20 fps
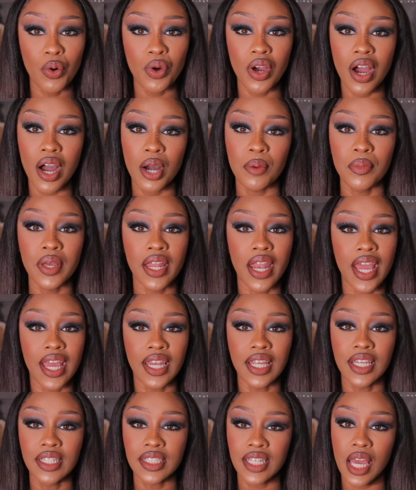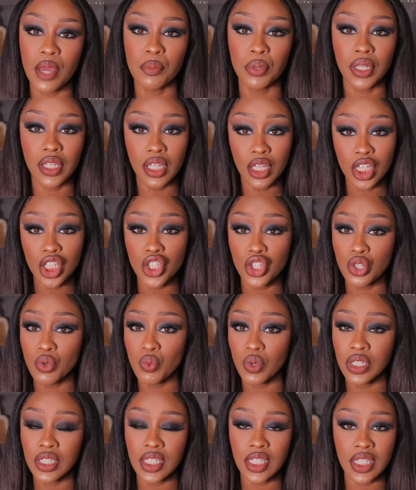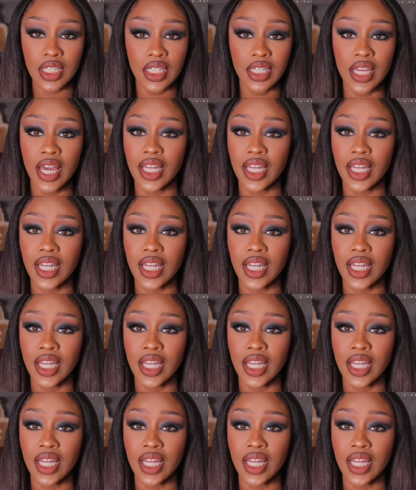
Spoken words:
Comment any type of looks you want to see,